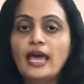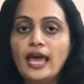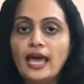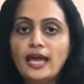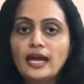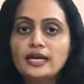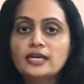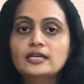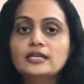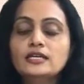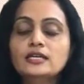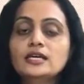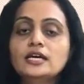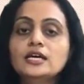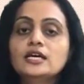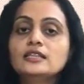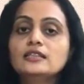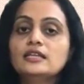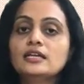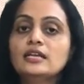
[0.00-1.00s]
And
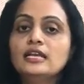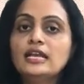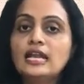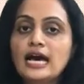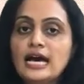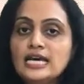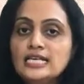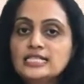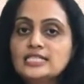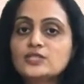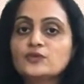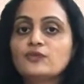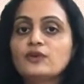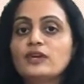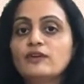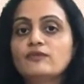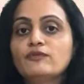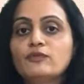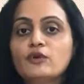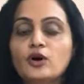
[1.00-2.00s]
the last
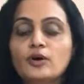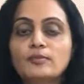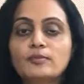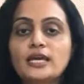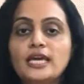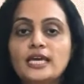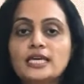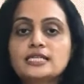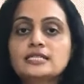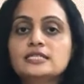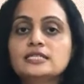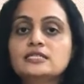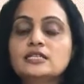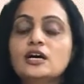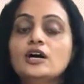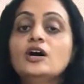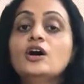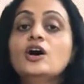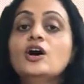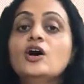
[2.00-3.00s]
waveform is
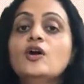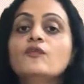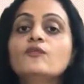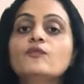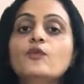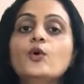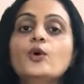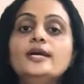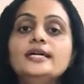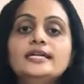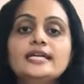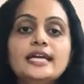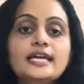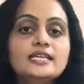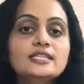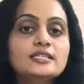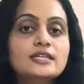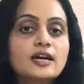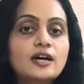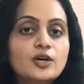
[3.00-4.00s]
the
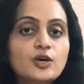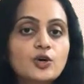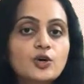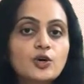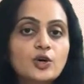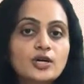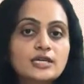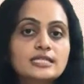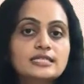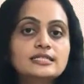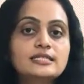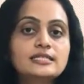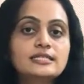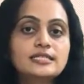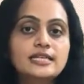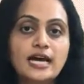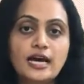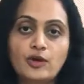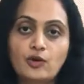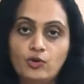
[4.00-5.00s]
voltage across the
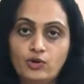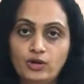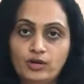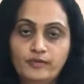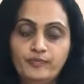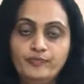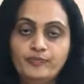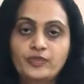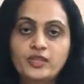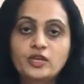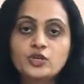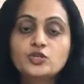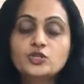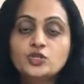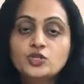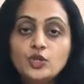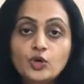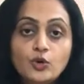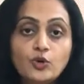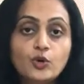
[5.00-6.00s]
diode.
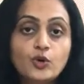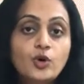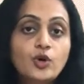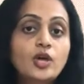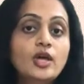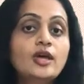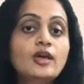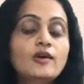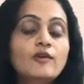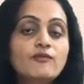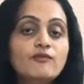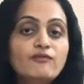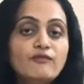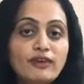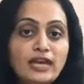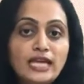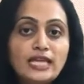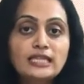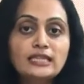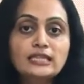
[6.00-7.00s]
So
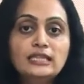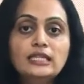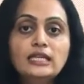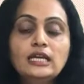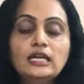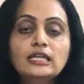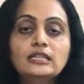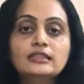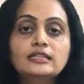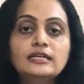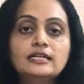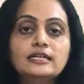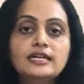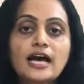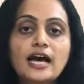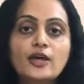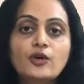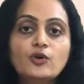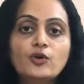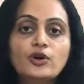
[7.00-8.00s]
when the
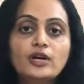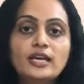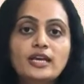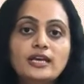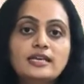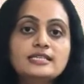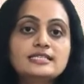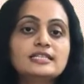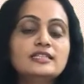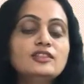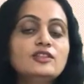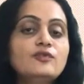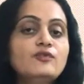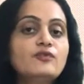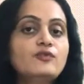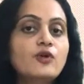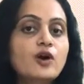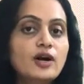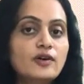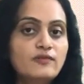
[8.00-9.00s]
diode is in the
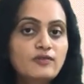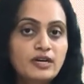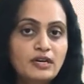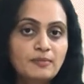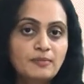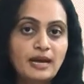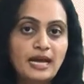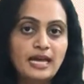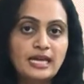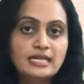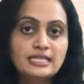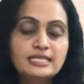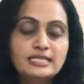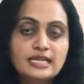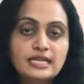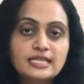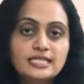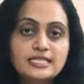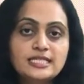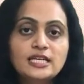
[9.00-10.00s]
forward
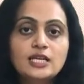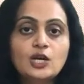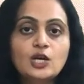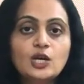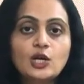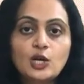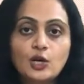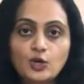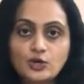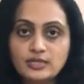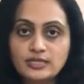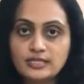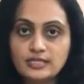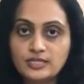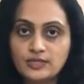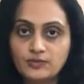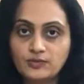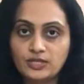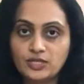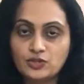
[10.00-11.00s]
bias, it's a closed
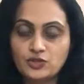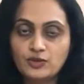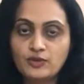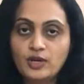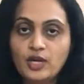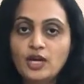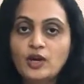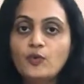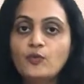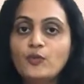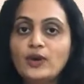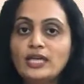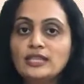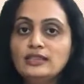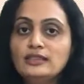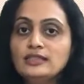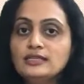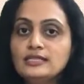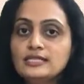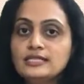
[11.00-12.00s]
switch.
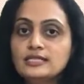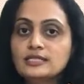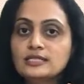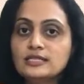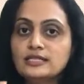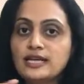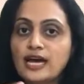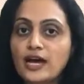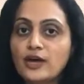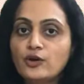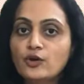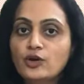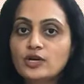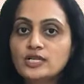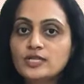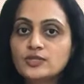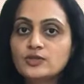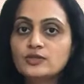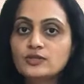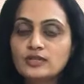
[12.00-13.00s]
When this
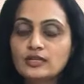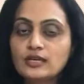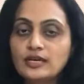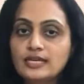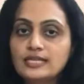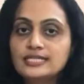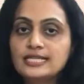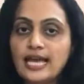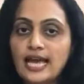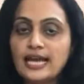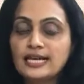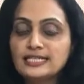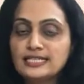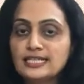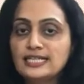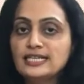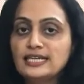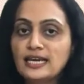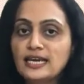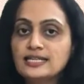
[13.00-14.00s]
diode is
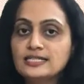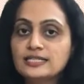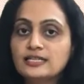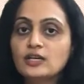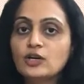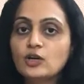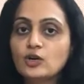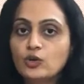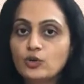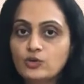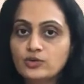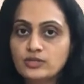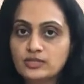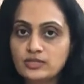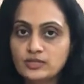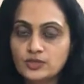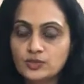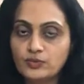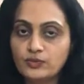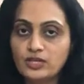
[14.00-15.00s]
acting as a
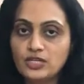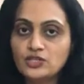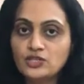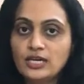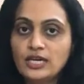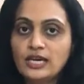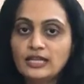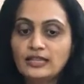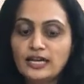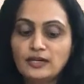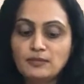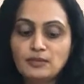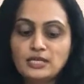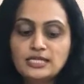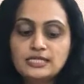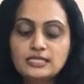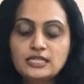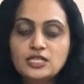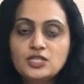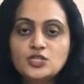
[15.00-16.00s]
closed switch, that
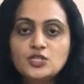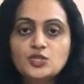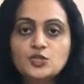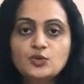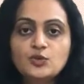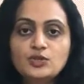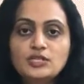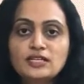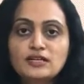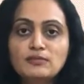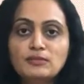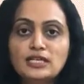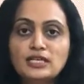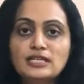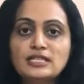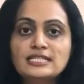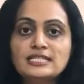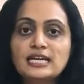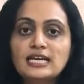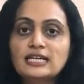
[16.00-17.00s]
means these two
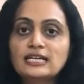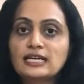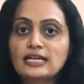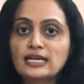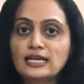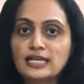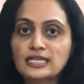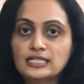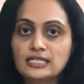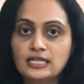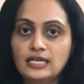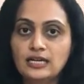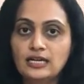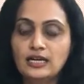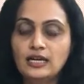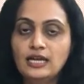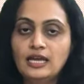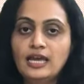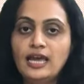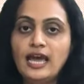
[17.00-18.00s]
terminals are connected,
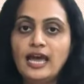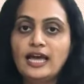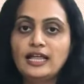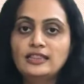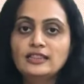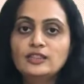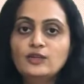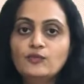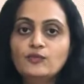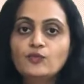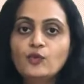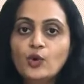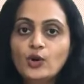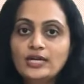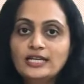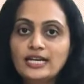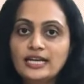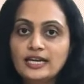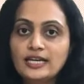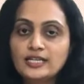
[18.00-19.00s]
and the
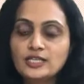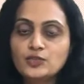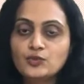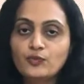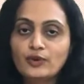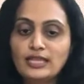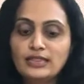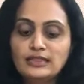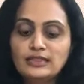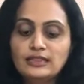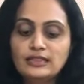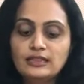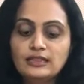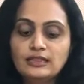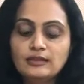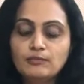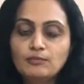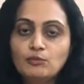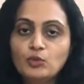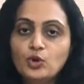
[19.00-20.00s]
voltage when
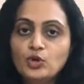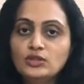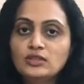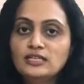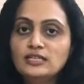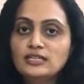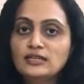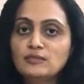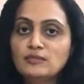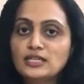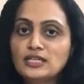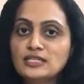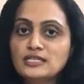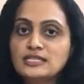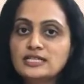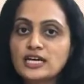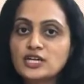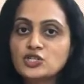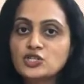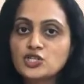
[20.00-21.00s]
both the
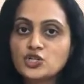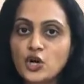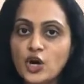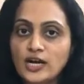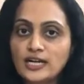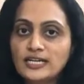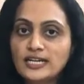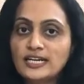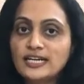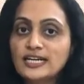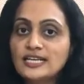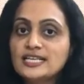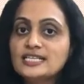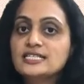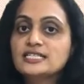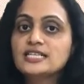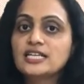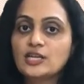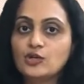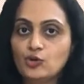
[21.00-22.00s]
terminals are shorted
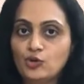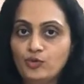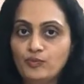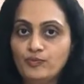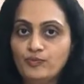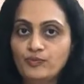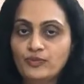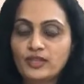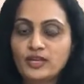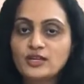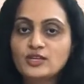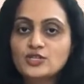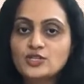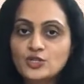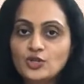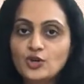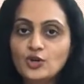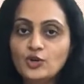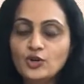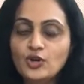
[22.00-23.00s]
is zero.
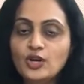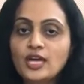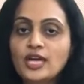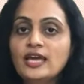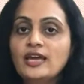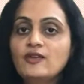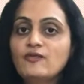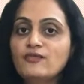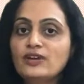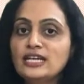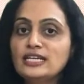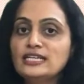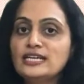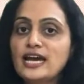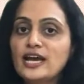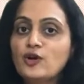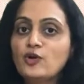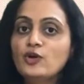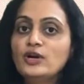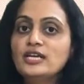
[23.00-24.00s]
So when
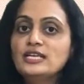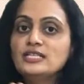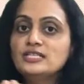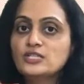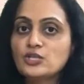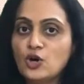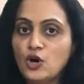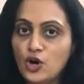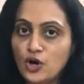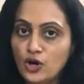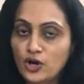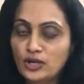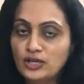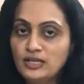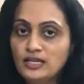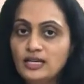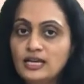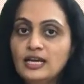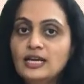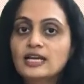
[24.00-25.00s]
diode is
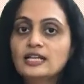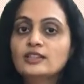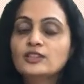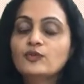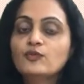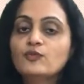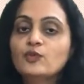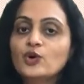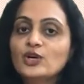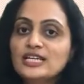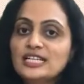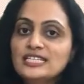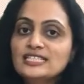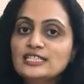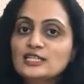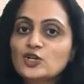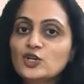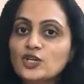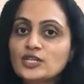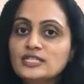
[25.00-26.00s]
on, the voltage
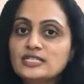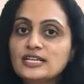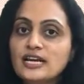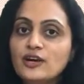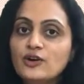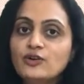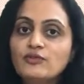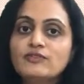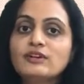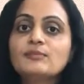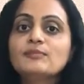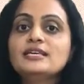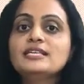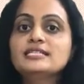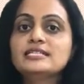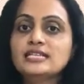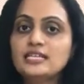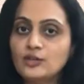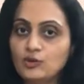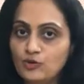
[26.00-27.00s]
across diode will be
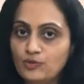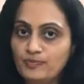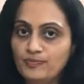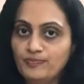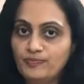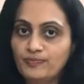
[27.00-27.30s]
zero,